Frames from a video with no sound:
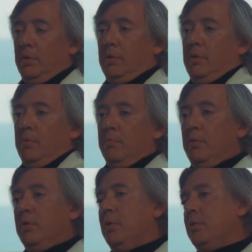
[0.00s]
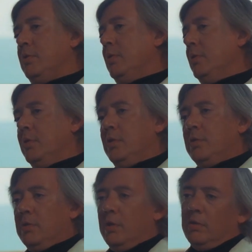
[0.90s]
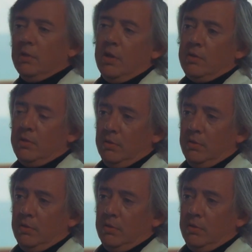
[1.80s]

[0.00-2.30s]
as the doctor, although I think that was probably